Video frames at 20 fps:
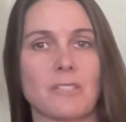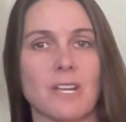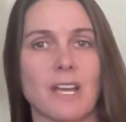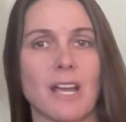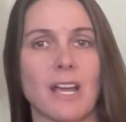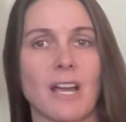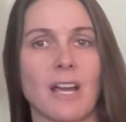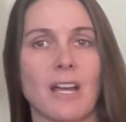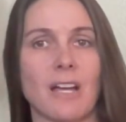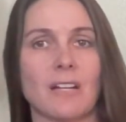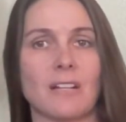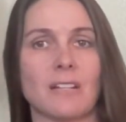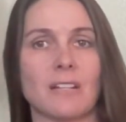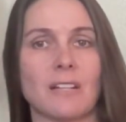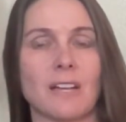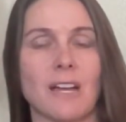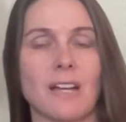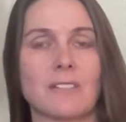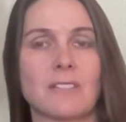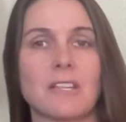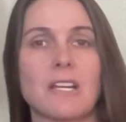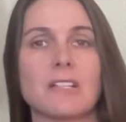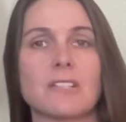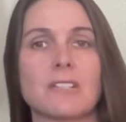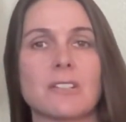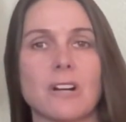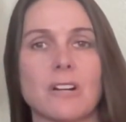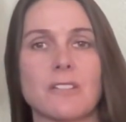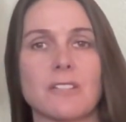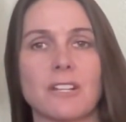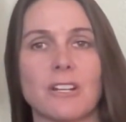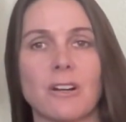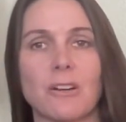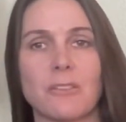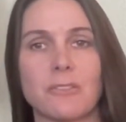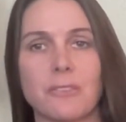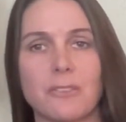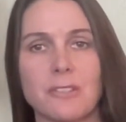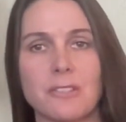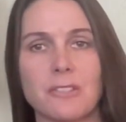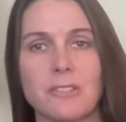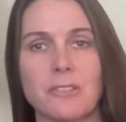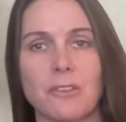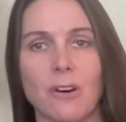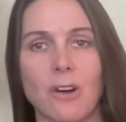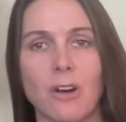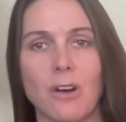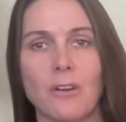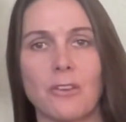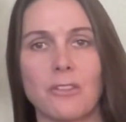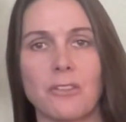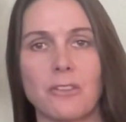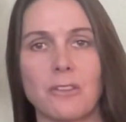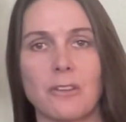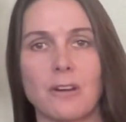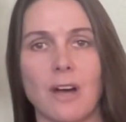And as they start to go through this growth